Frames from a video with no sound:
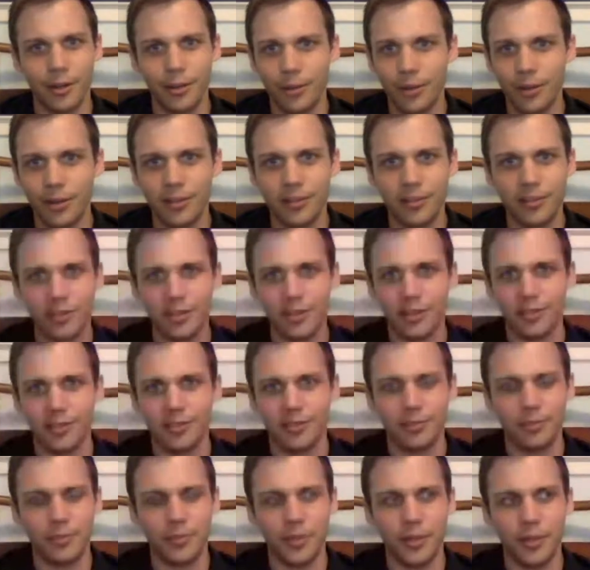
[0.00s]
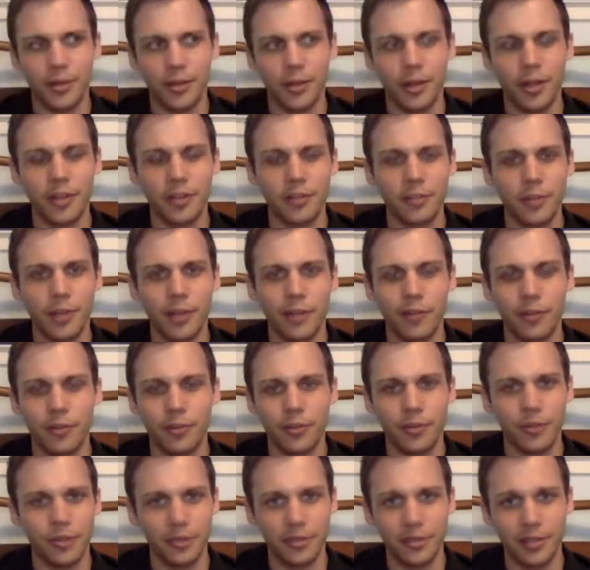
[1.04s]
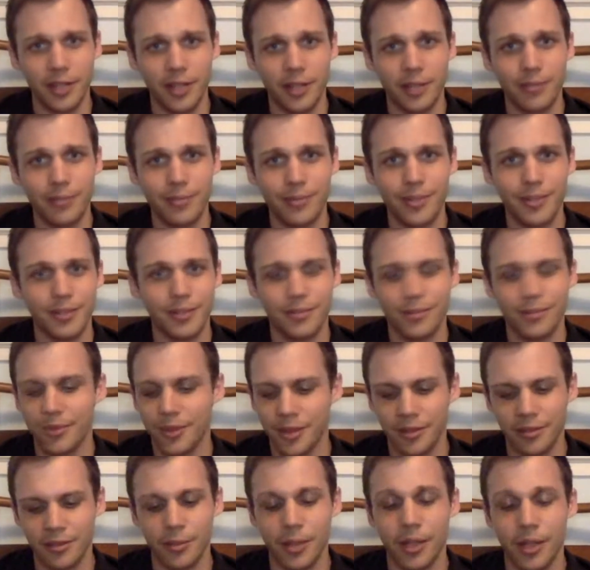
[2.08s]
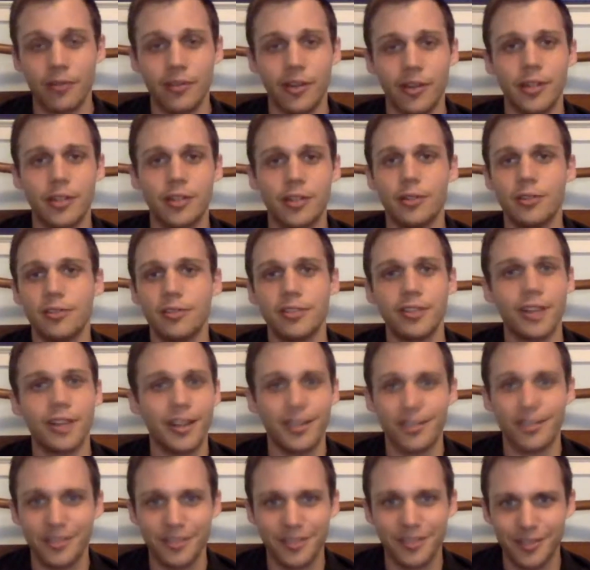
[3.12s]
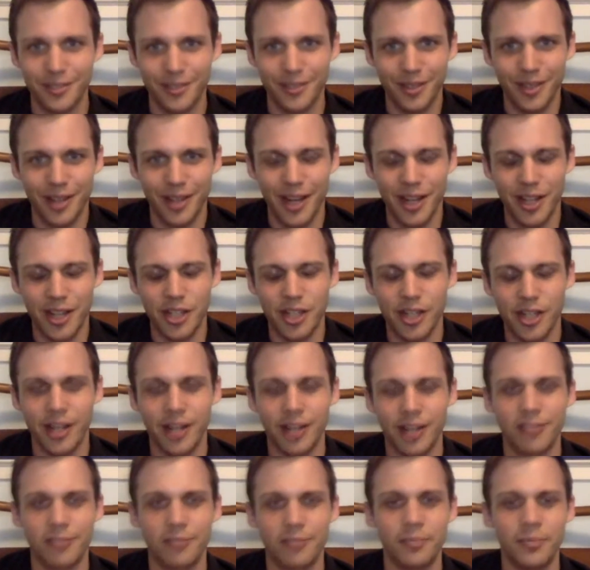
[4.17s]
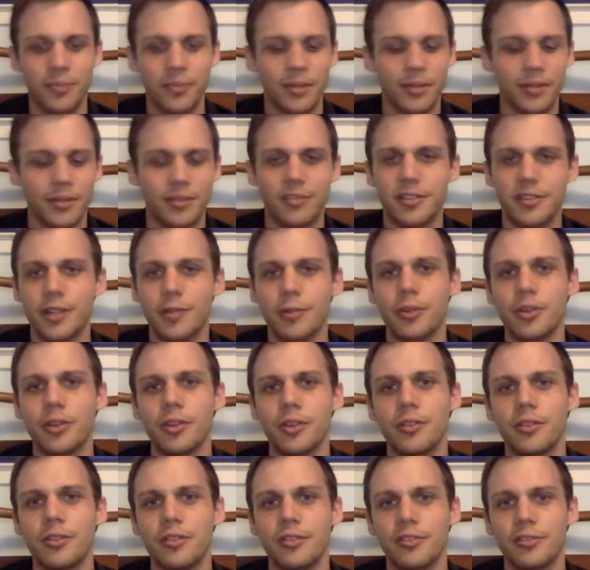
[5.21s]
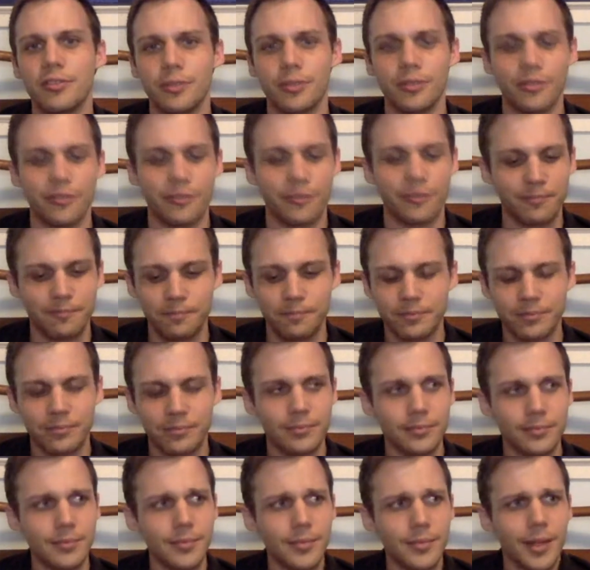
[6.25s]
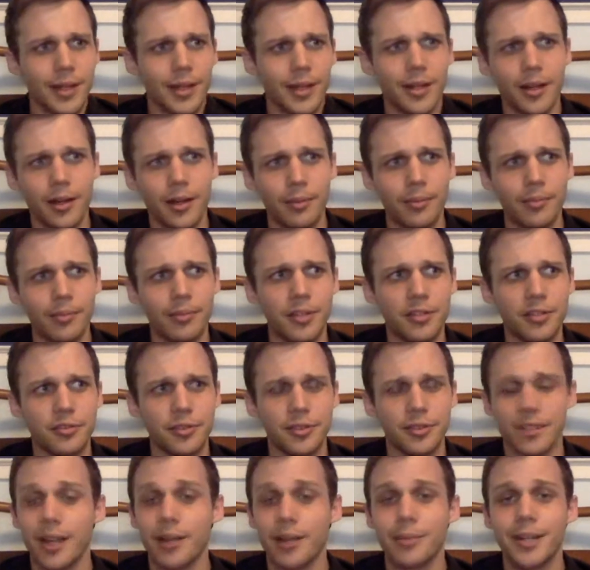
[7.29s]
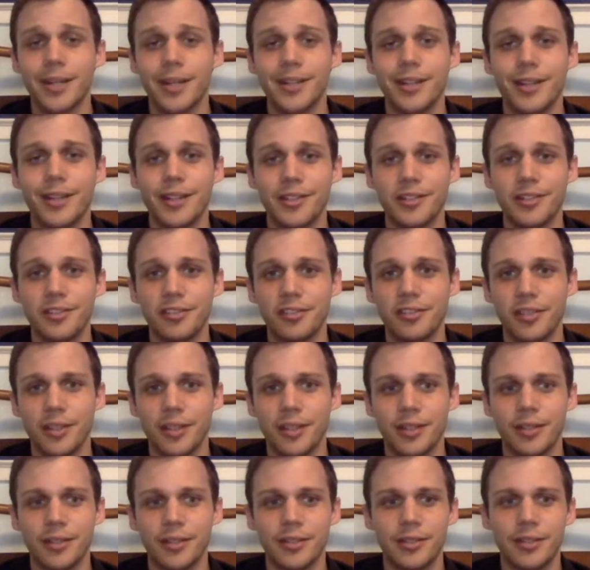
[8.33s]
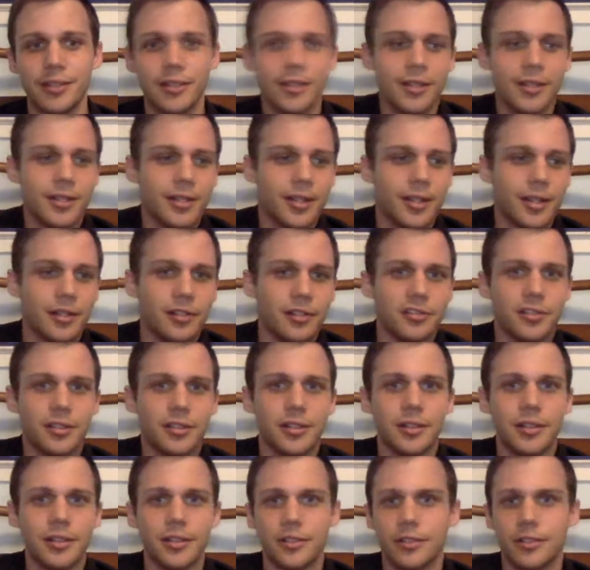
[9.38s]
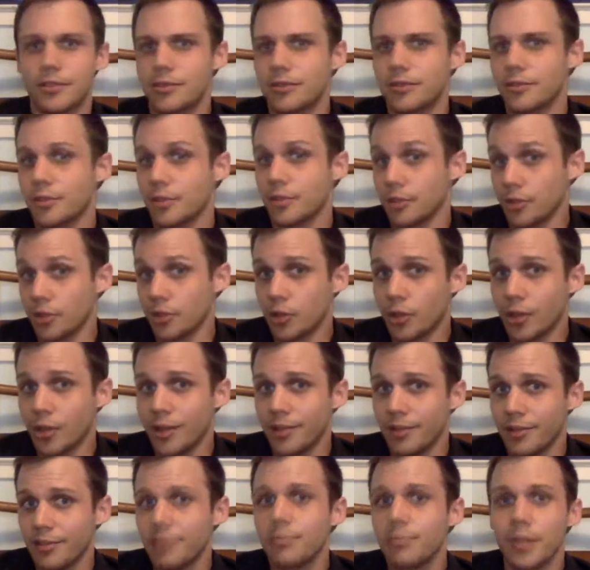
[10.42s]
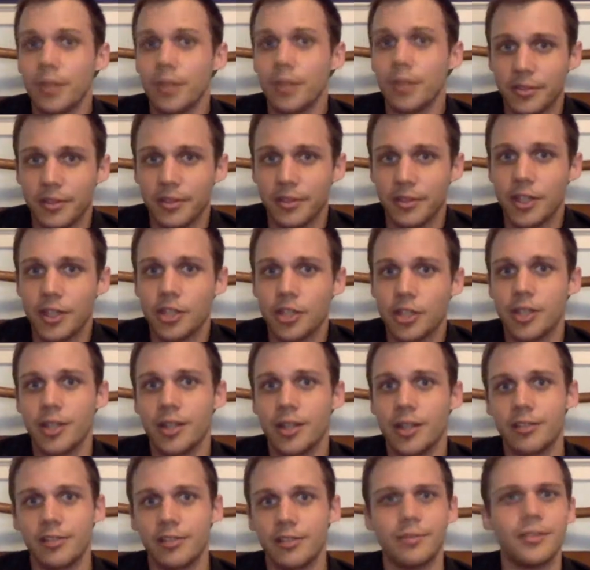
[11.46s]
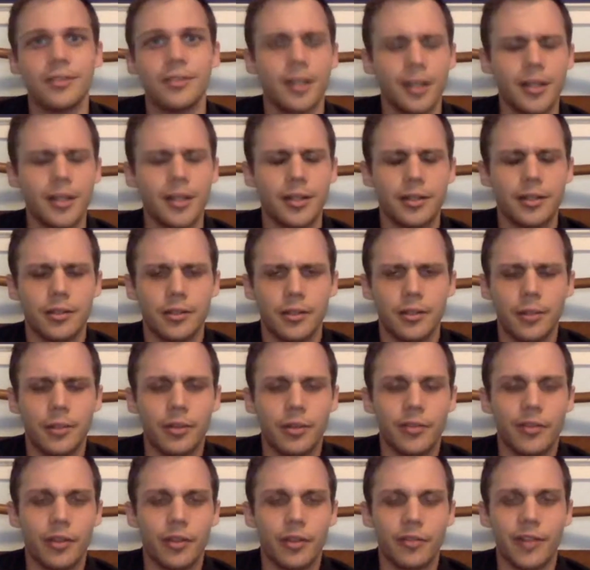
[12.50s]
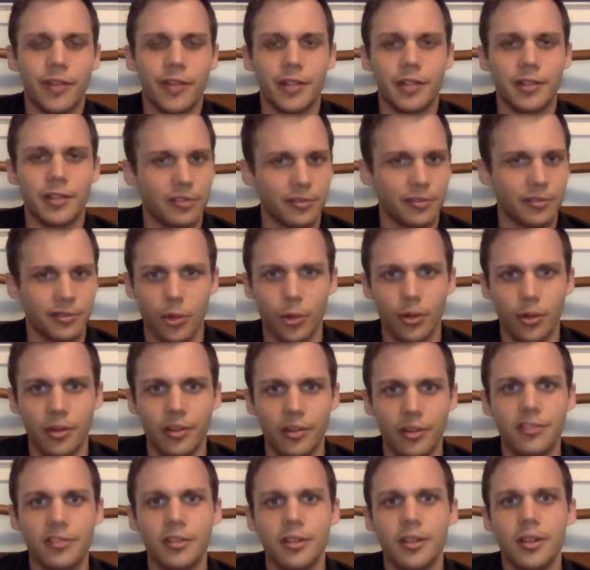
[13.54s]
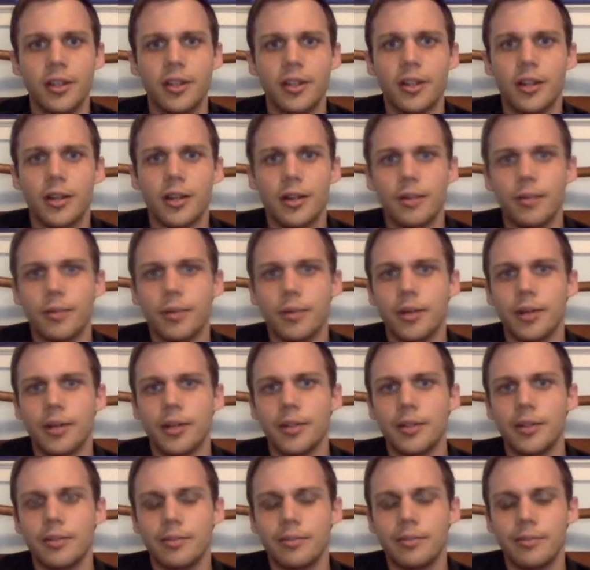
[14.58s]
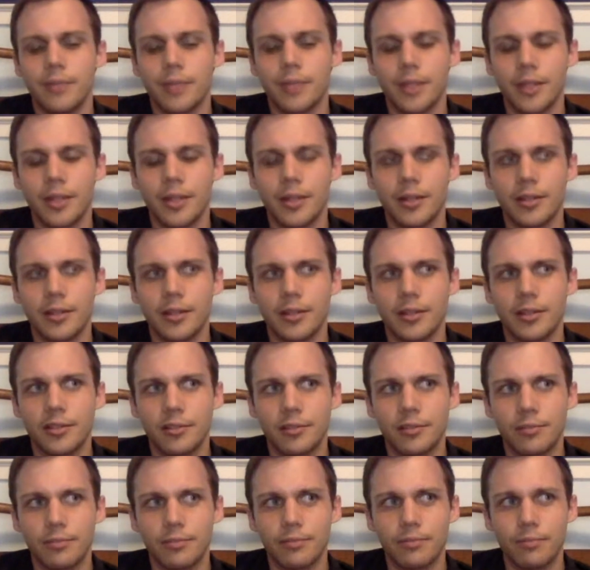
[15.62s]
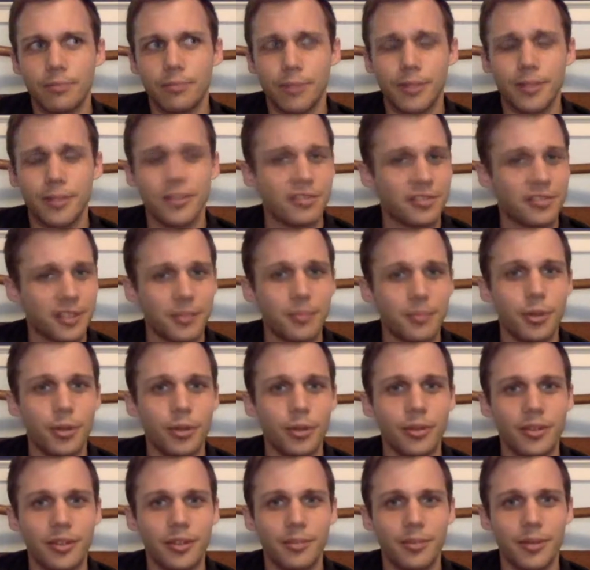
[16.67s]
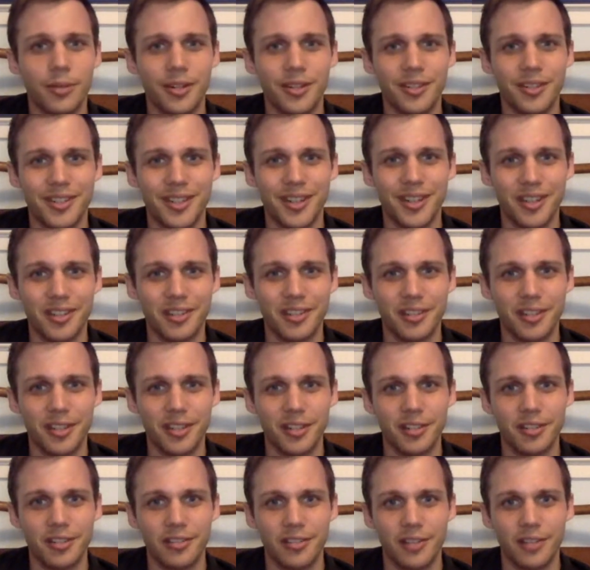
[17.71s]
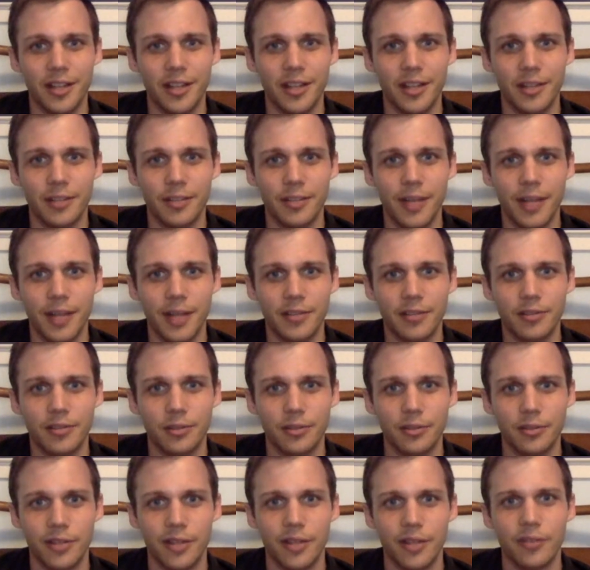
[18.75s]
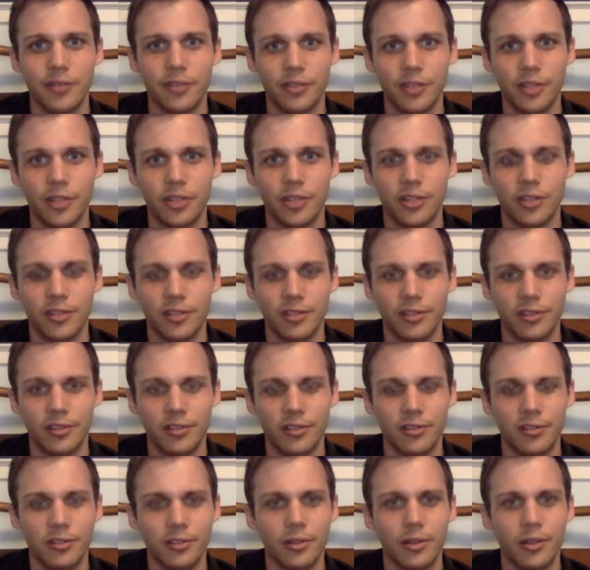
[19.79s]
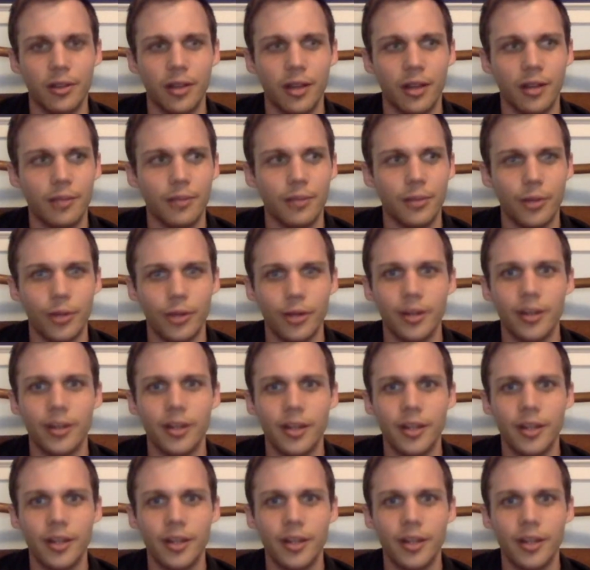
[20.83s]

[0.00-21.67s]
works because a lot of these platforms are the same. It, it's a matter of how you use the, has- the hashtags, staying within their sort of uh, basically time guidelines, and understanding that current trends based on the hashtags and a number of other factors, of course. Uh, but it, it's pretty simple compared to high stakes and high impact sort of conversations because those are a lot more